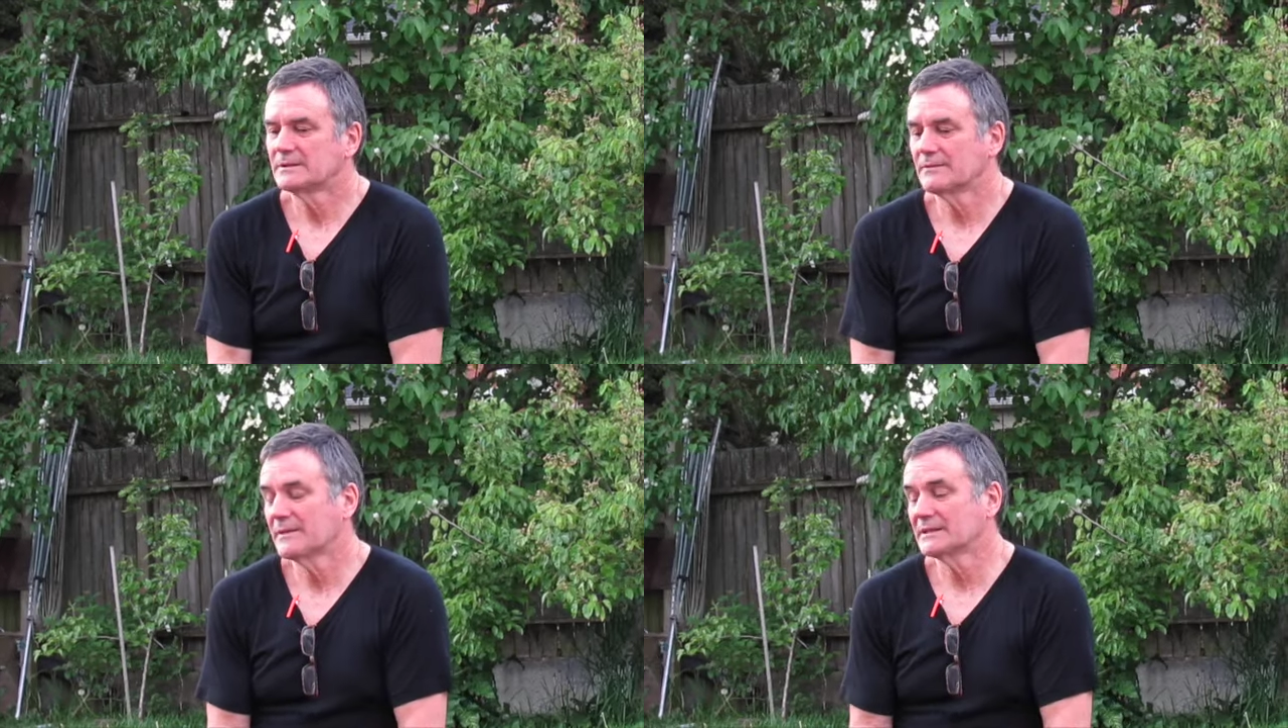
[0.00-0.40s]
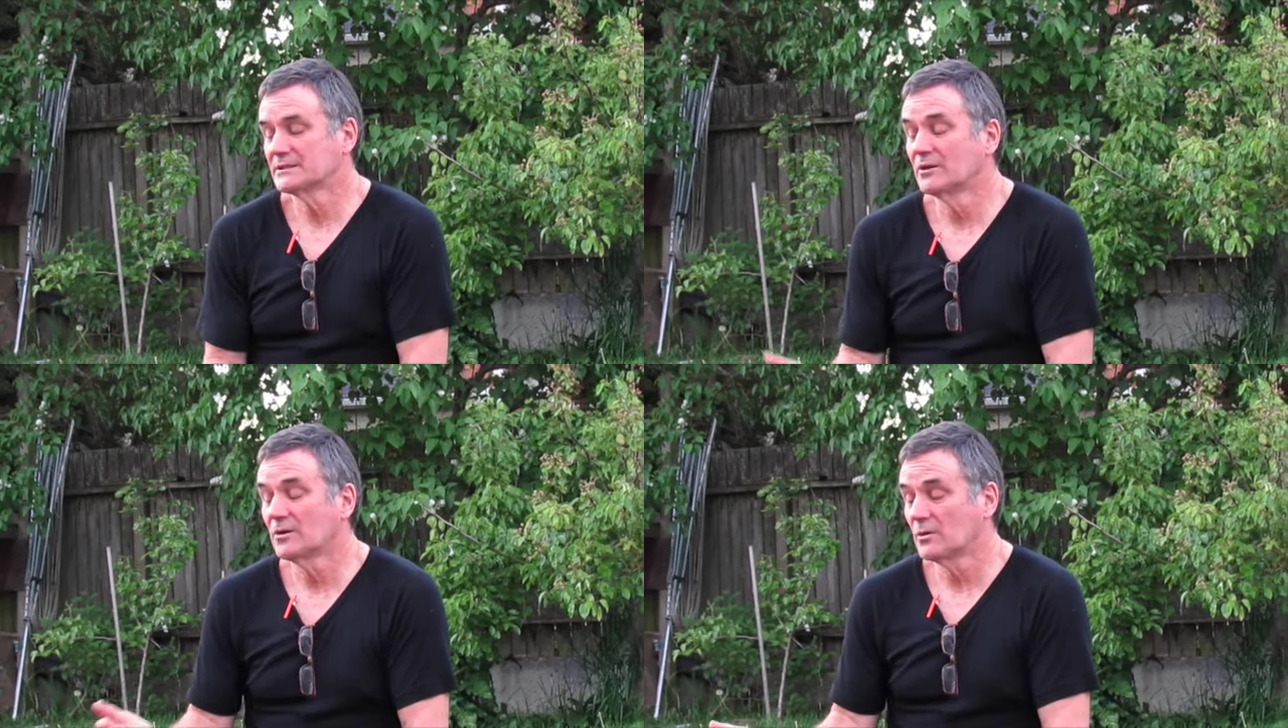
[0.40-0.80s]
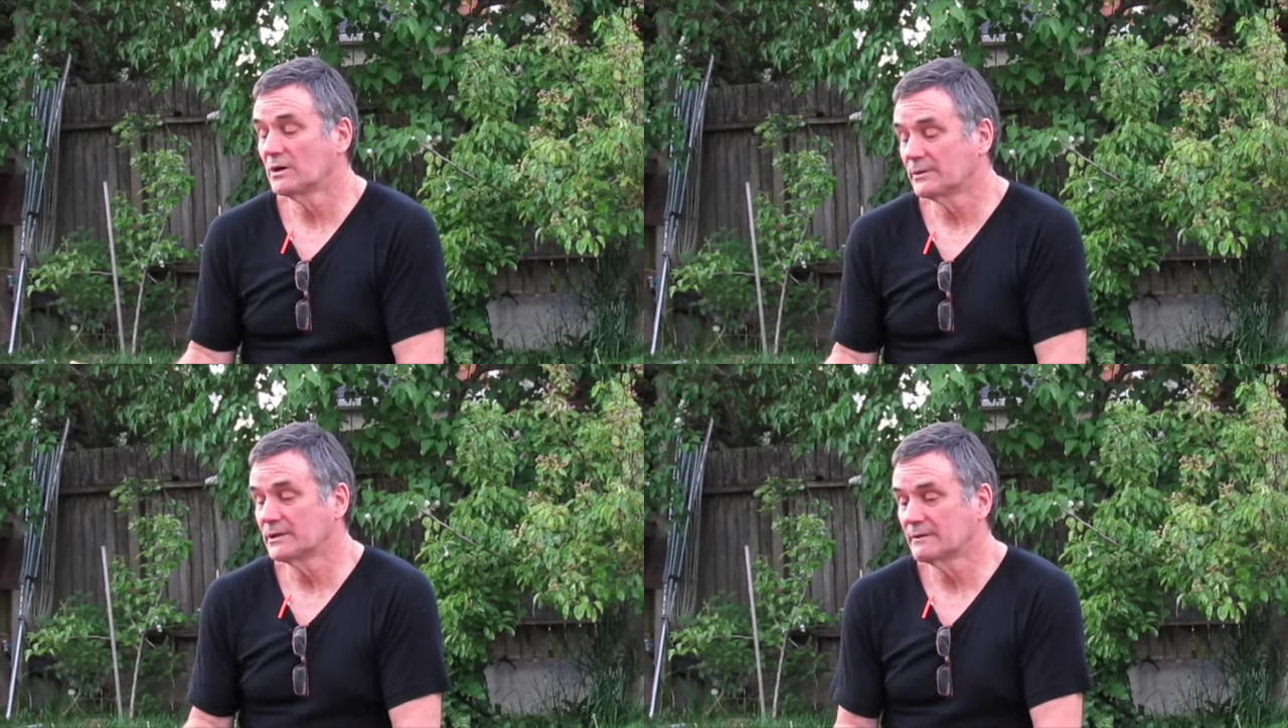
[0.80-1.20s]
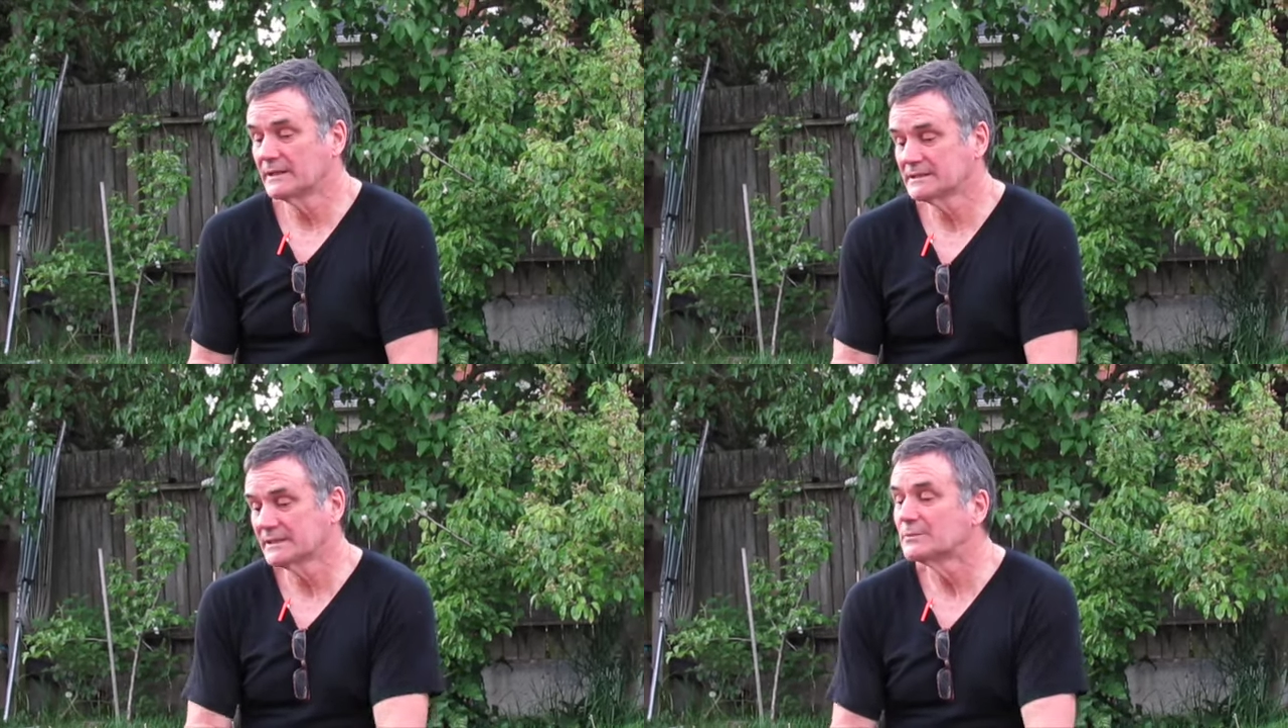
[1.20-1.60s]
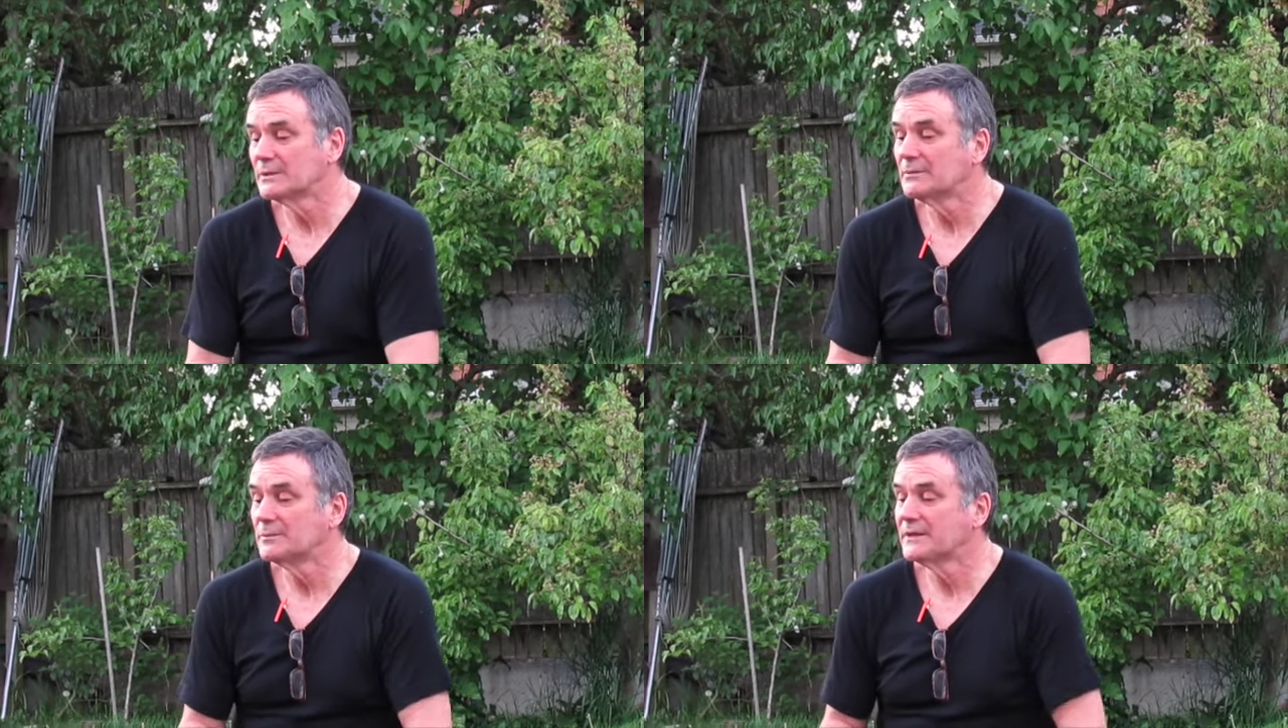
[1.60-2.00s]
That's not quite what you're asking
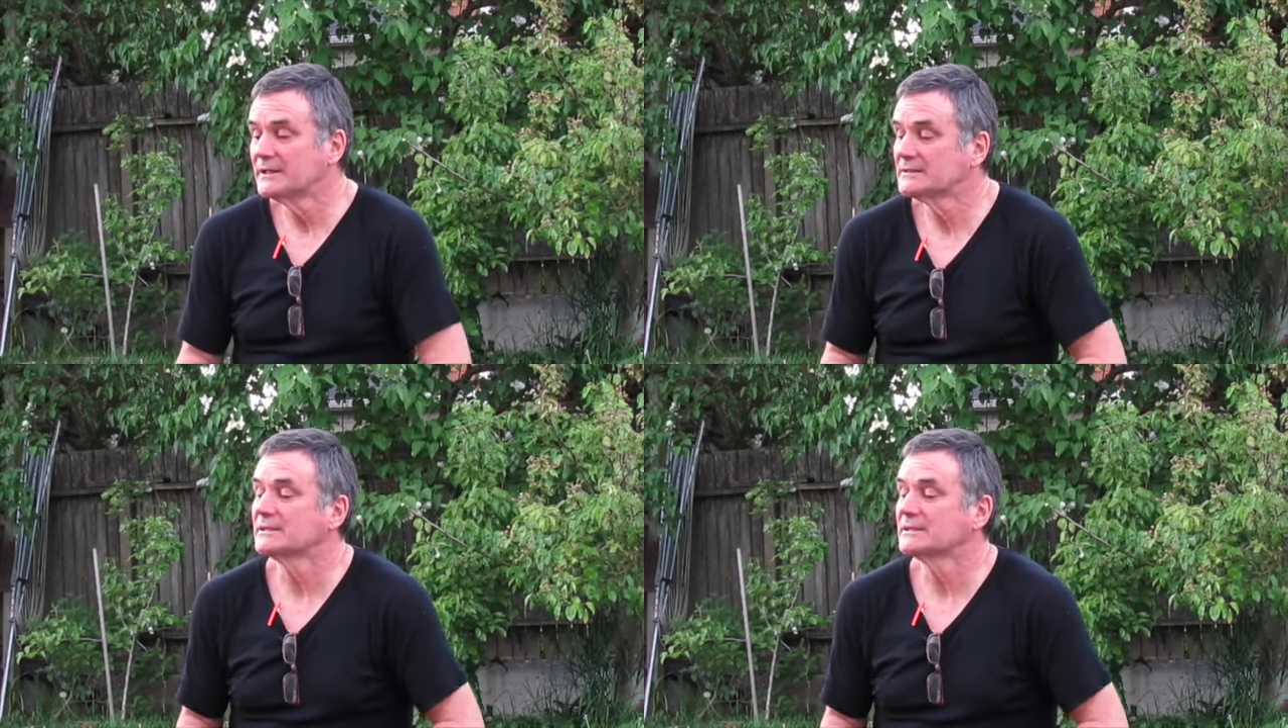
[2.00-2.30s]
about, but that's